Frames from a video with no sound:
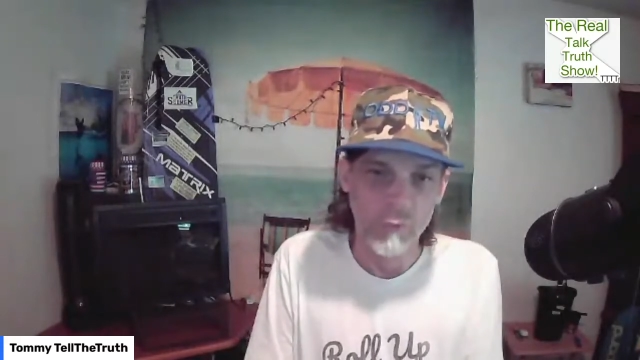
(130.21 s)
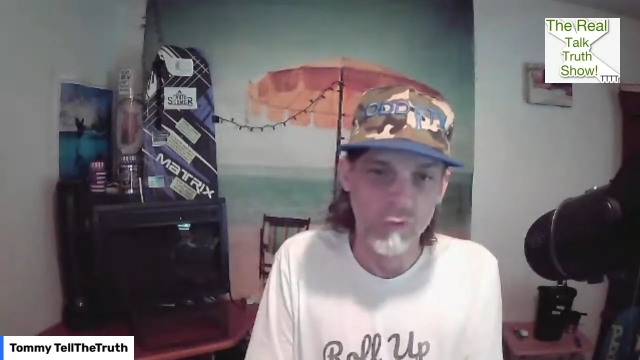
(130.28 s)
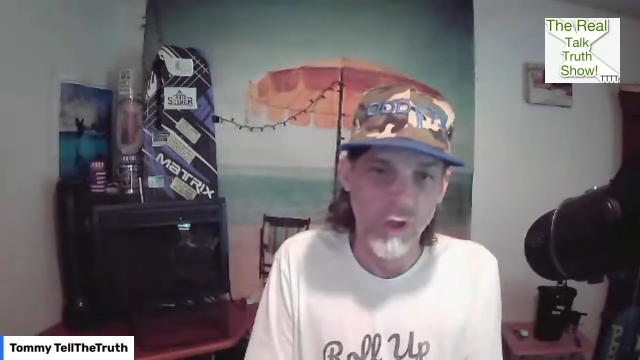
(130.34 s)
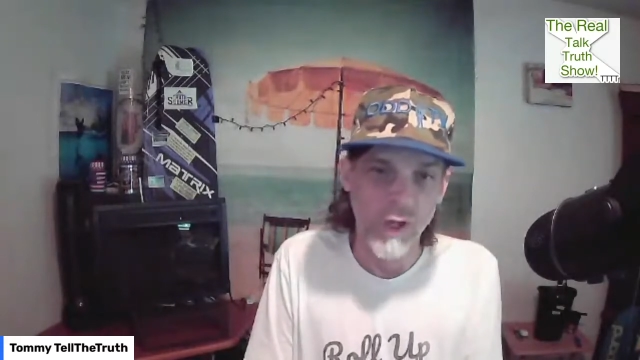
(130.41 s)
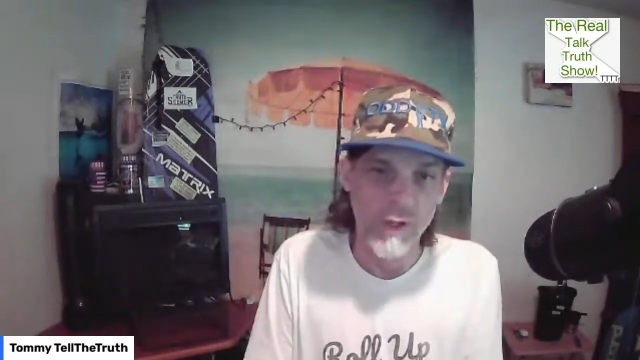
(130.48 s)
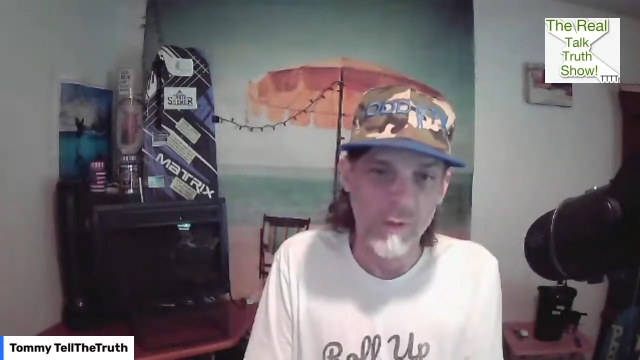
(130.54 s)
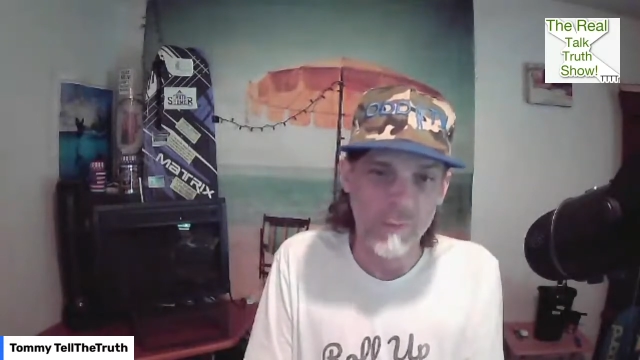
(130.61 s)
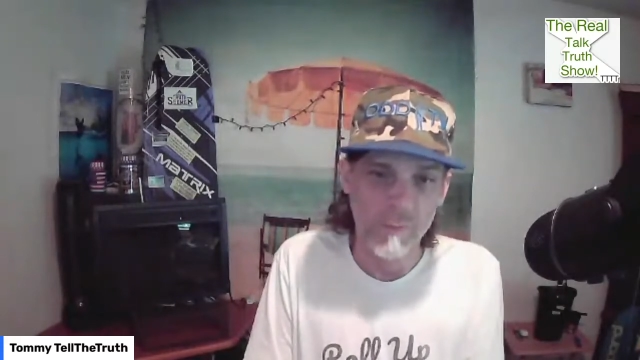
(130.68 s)
which
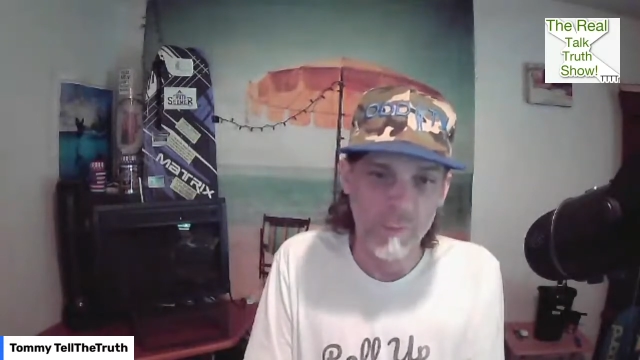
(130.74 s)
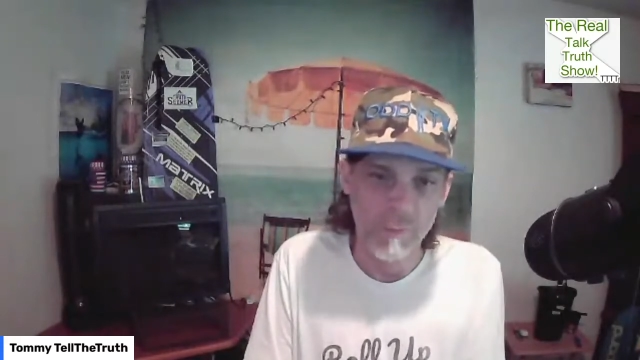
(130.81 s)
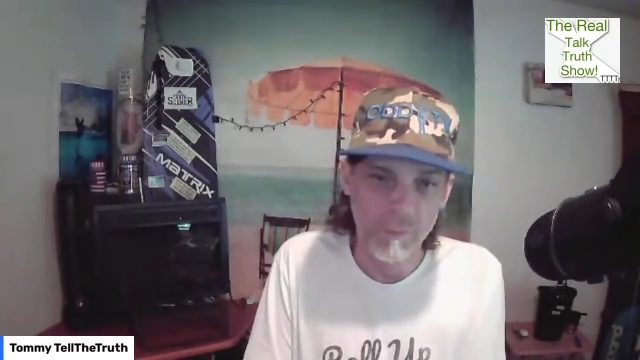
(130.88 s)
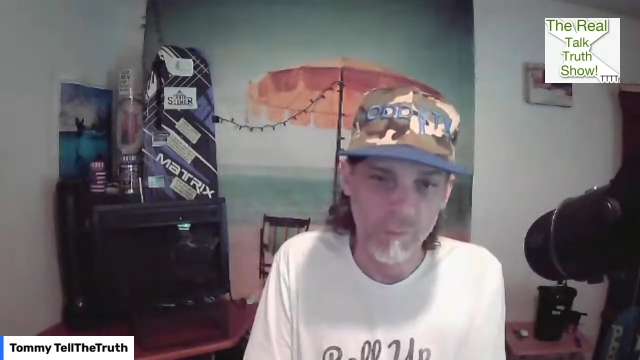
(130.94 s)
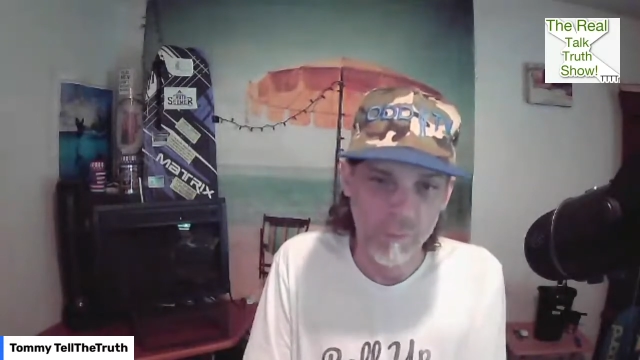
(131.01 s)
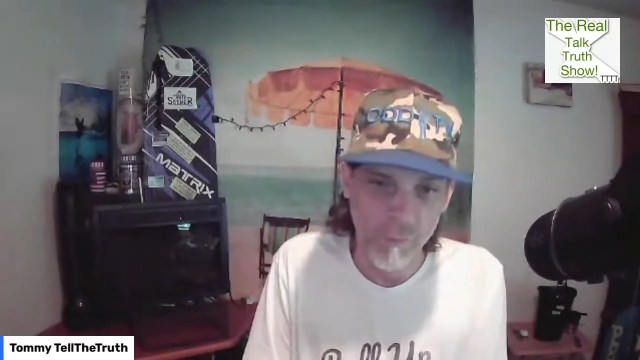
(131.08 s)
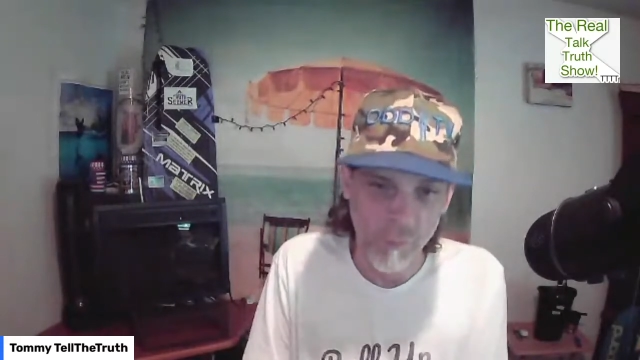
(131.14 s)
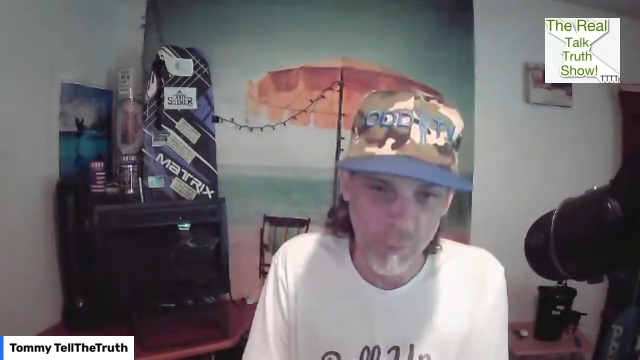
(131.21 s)
I
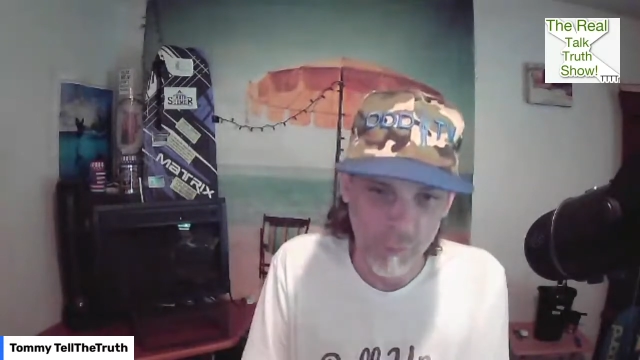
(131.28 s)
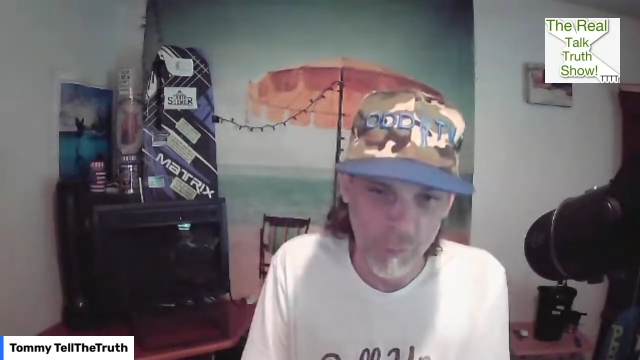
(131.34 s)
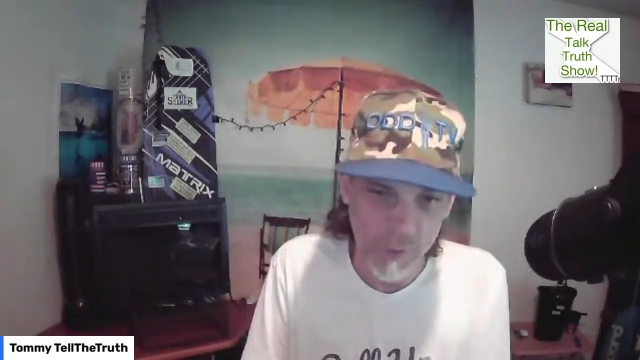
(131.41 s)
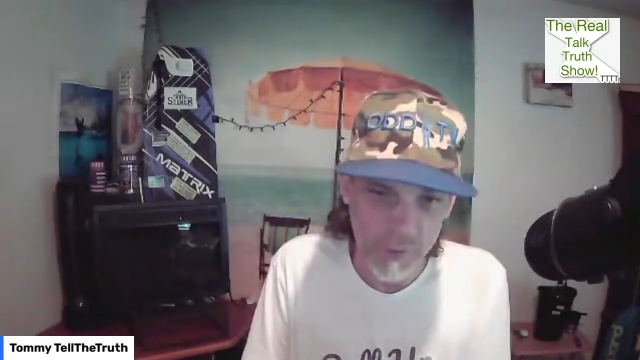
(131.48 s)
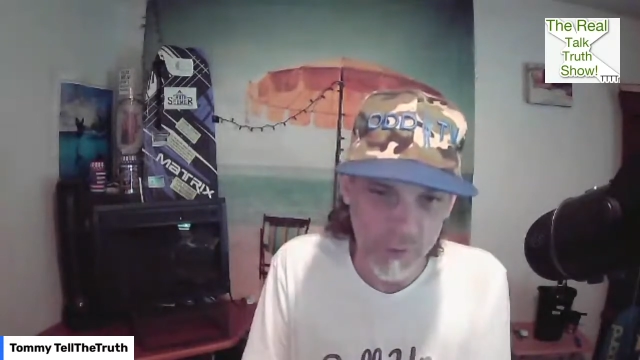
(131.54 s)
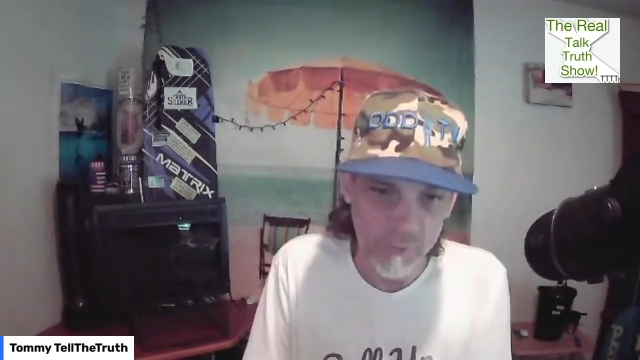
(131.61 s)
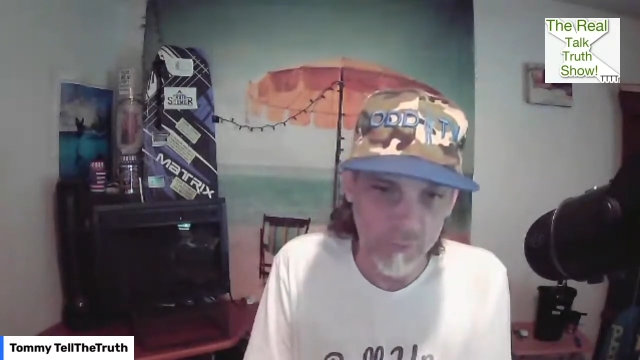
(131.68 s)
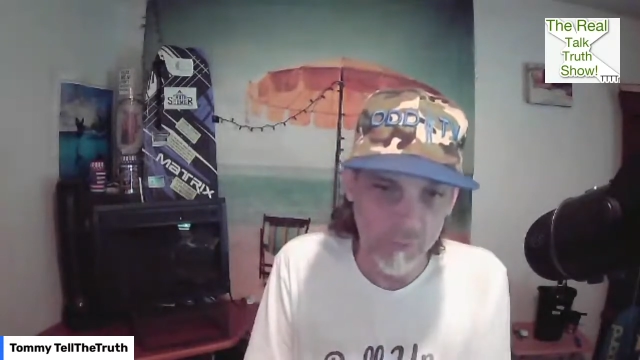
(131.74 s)
firmly,